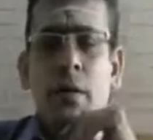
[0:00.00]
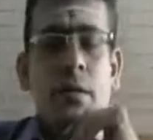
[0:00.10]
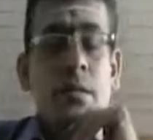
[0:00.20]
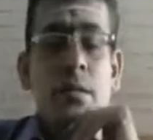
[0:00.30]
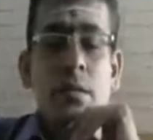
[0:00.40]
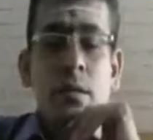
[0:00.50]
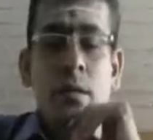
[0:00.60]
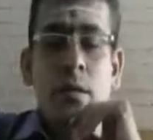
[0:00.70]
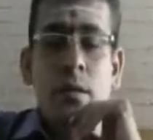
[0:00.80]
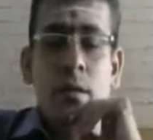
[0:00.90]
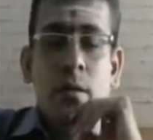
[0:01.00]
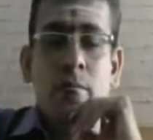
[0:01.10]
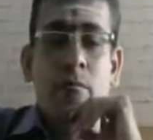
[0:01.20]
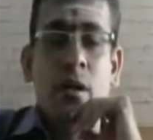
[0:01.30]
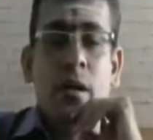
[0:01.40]
is,
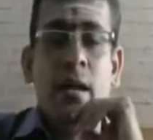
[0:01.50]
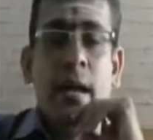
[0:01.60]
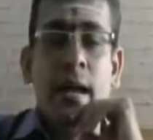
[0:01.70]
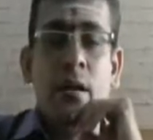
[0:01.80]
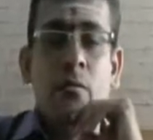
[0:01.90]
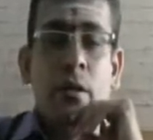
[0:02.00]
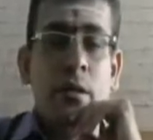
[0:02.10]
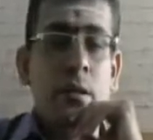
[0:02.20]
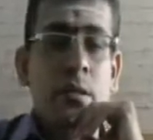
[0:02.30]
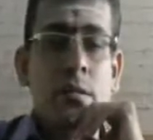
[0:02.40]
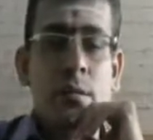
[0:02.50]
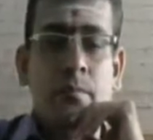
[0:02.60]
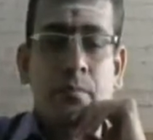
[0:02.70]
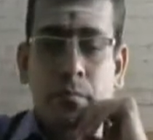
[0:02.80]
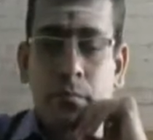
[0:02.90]
for gang variance,
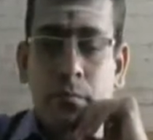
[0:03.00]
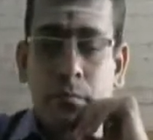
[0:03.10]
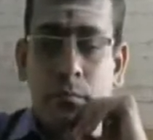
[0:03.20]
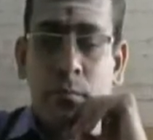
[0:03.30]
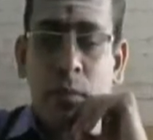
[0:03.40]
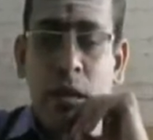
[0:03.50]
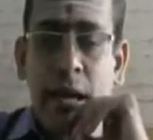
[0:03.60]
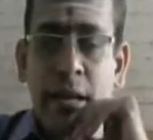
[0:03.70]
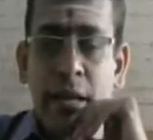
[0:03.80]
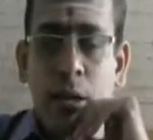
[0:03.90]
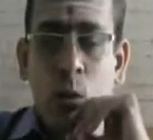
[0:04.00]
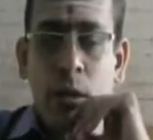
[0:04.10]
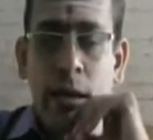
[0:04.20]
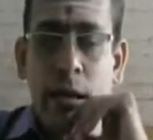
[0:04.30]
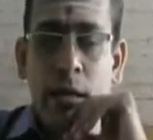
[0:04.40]
I need to
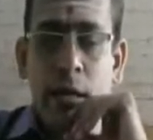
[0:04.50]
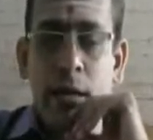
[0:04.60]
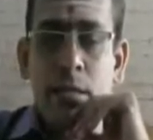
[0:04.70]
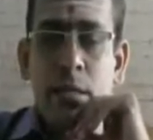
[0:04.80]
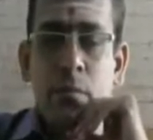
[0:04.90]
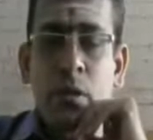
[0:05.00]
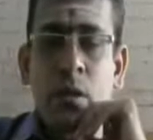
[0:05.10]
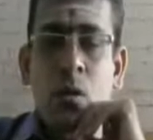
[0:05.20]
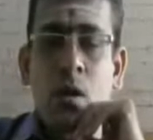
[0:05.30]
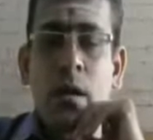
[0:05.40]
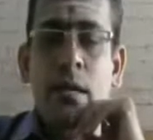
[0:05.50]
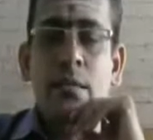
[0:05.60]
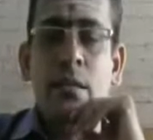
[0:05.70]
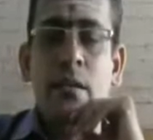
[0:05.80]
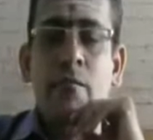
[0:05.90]
calculate something called
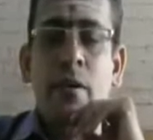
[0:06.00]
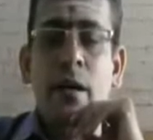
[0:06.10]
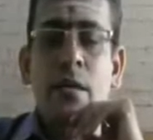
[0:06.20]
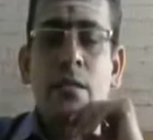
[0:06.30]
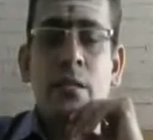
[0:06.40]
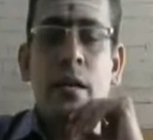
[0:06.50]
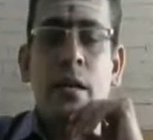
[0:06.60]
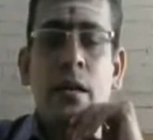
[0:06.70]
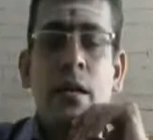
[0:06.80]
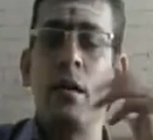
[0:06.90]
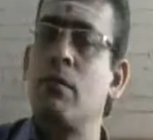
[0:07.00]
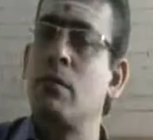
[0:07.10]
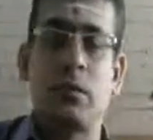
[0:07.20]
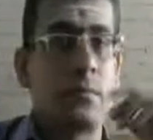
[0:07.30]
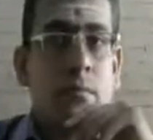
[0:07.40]
as revised standard
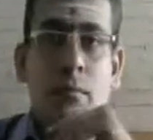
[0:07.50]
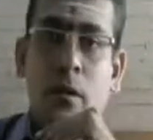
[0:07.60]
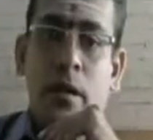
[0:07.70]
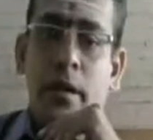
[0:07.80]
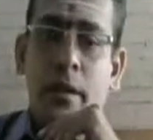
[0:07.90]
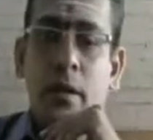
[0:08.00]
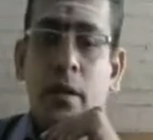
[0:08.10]
hours, right?